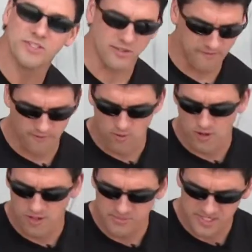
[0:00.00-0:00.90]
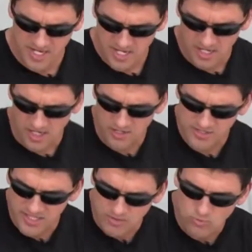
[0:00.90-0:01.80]
on your forearms,
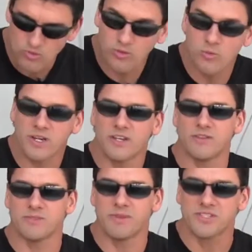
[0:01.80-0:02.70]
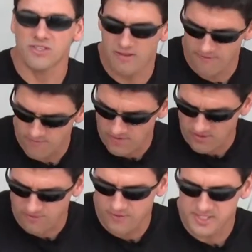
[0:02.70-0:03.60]
using that to work into those muscles
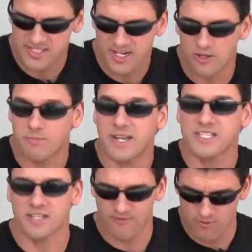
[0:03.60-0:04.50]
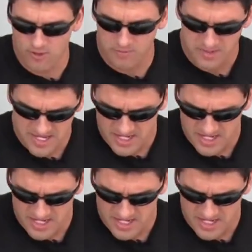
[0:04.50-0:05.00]
on the front side or the back side of the forearm.